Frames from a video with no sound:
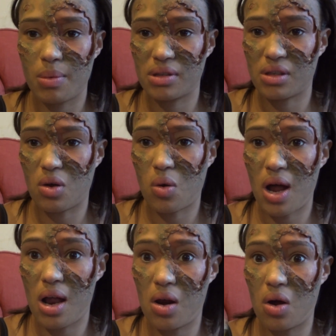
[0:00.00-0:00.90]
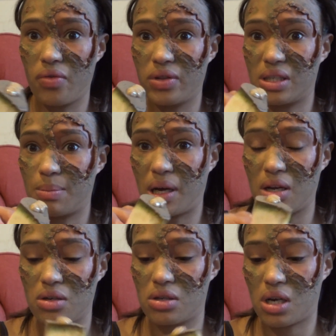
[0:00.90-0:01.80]
so quite a lot on the
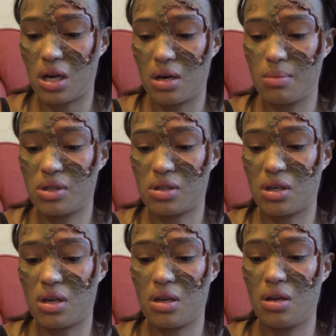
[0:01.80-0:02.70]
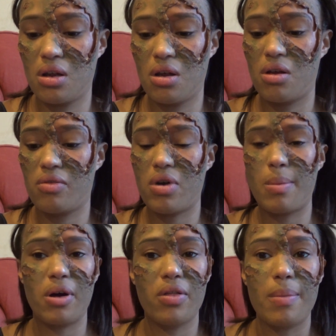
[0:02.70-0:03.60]
sponge, and I'm just going to rub
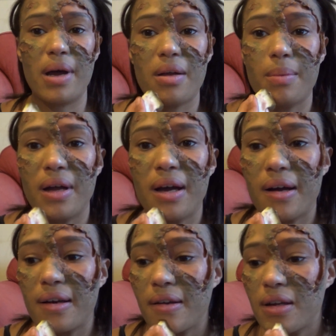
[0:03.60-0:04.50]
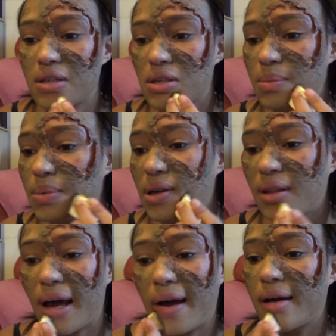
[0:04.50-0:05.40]
it on the back of my hand and just put
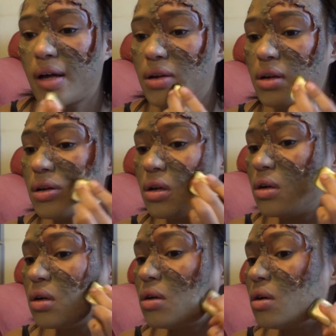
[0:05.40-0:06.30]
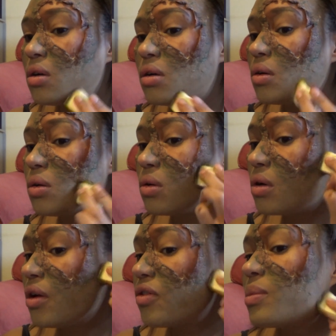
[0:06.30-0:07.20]
that all
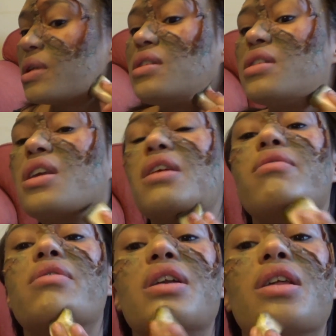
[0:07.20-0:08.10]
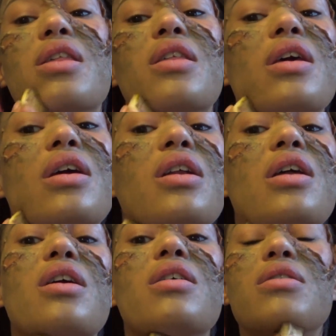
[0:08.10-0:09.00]
over my skin really thickly.